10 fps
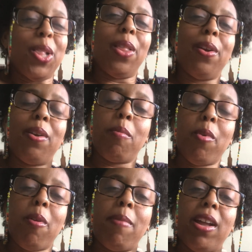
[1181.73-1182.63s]
learning
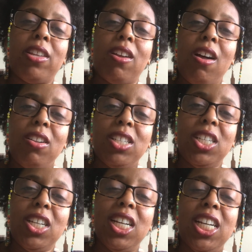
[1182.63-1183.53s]
more about the
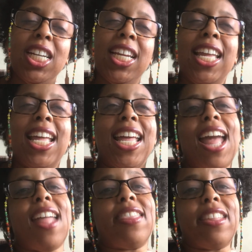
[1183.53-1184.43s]
culture
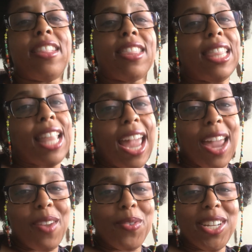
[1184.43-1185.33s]
and the
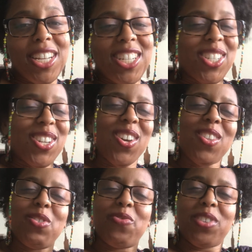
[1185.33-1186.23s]
language and all
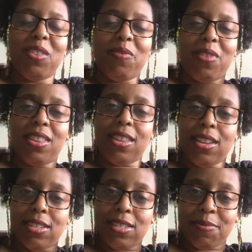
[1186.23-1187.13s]
those really fun
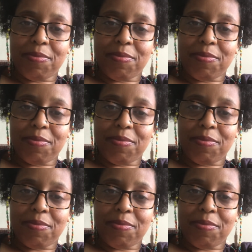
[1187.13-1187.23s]
things.